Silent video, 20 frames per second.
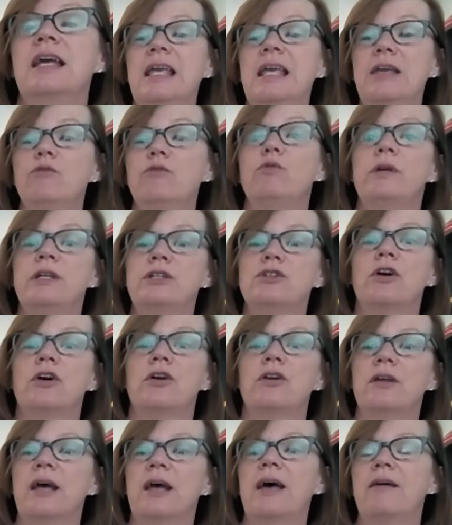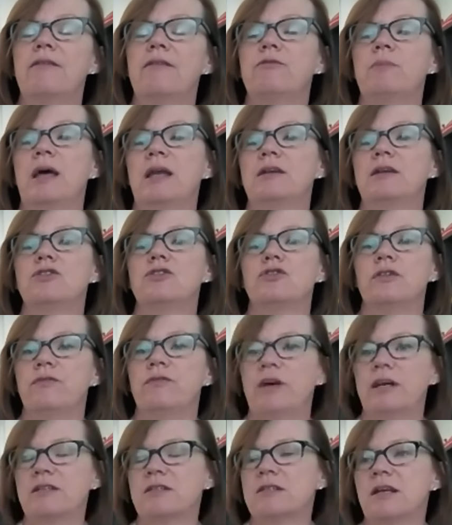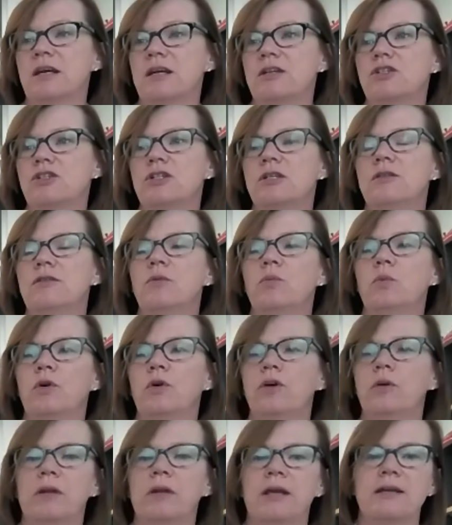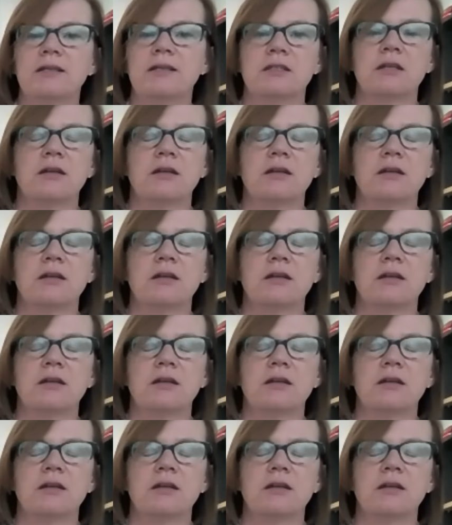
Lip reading: if we don't have mandatory vaccination in the workplace?